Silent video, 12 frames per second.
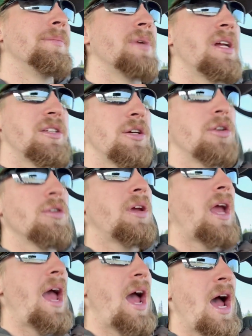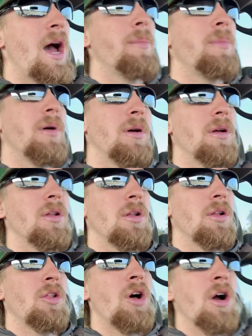It's a crew cab,
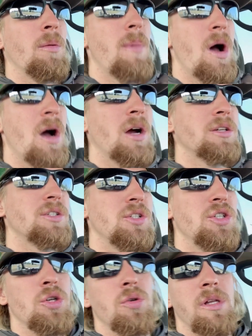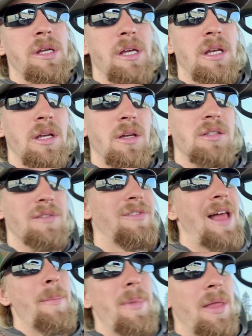long box, dually. It's a
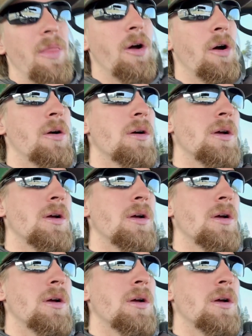flatbed though.